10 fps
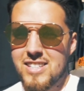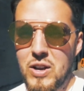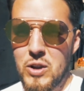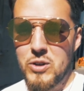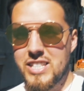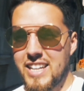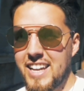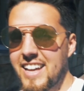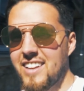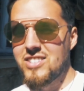So Lucy
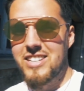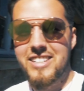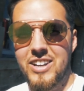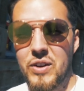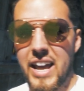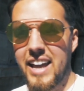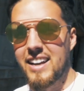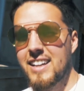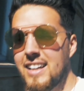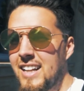has just gone in
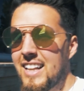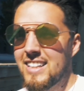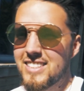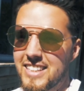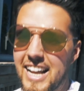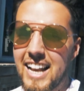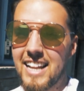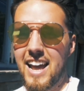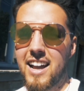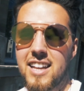to the
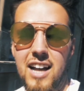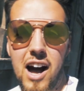clinic.